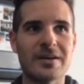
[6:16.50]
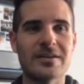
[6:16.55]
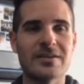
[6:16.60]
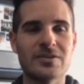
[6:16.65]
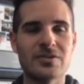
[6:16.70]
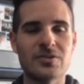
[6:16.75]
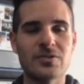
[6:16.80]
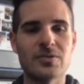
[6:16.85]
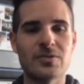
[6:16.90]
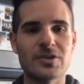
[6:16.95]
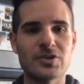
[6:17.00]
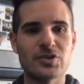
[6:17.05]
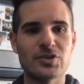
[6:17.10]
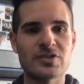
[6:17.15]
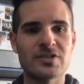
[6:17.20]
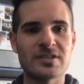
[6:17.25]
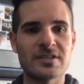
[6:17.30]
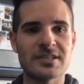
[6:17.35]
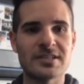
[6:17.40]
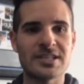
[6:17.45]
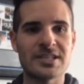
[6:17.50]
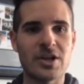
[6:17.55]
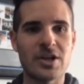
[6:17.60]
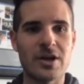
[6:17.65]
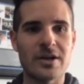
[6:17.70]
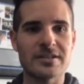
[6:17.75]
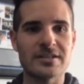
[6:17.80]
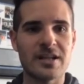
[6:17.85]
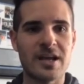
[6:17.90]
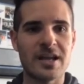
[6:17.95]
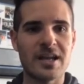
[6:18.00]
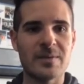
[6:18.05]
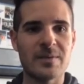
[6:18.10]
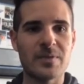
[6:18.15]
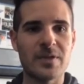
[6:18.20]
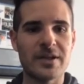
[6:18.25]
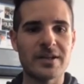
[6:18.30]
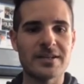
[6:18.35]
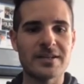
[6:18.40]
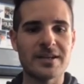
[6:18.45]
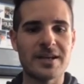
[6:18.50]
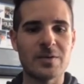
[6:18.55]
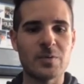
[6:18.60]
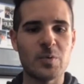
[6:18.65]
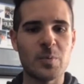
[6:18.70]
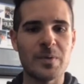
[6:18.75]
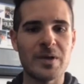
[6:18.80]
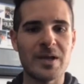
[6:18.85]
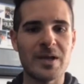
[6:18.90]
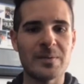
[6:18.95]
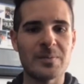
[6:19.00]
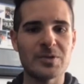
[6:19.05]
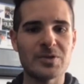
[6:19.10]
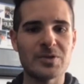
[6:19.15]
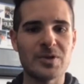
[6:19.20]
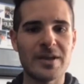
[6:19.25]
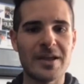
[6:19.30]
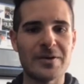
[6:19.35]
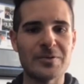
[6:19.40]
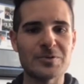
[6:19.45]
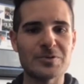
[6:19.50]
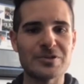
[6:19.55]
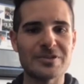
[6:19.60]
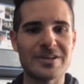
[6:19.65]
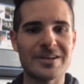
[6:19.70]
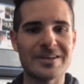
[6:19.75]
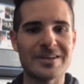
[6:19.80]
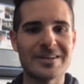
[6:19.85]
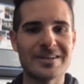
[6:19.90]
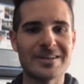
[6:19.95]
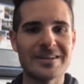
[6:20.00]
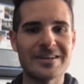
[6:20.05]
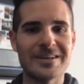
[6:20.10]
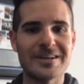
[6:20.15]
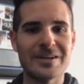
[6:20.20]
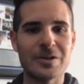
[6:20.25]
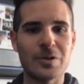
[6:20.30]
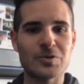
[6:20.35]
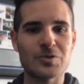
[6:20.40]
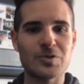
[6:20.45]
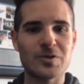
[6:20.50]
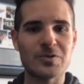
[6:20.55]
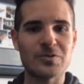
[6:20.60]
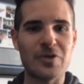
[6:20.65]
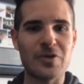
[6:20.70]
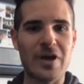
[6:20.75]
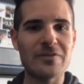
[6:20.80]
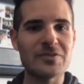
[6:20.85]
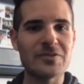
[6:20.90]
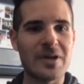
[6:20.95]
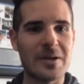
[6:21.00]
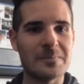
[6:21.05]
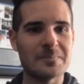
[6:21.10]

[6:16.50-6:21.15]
additions to the Sea Dogs lineup that we'll be able to announce closer to the draft time.